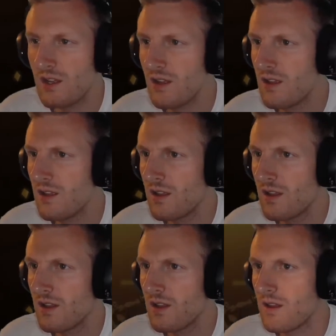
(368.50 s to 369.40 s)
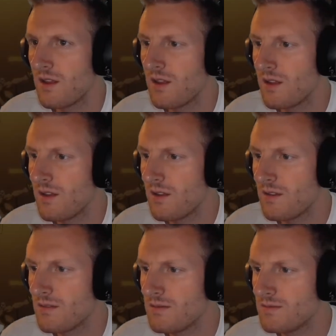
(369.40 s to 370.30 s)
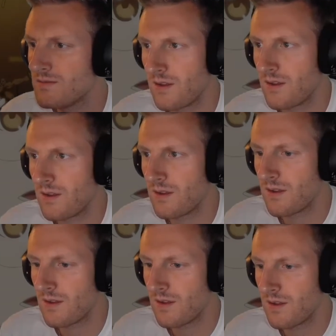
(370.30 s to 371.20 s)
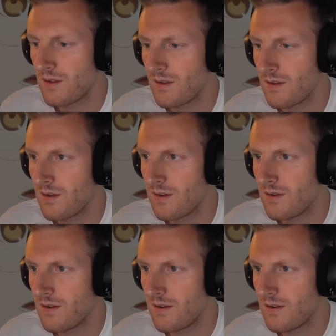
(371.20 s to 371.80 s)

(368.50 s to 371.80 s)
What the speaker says: (silence)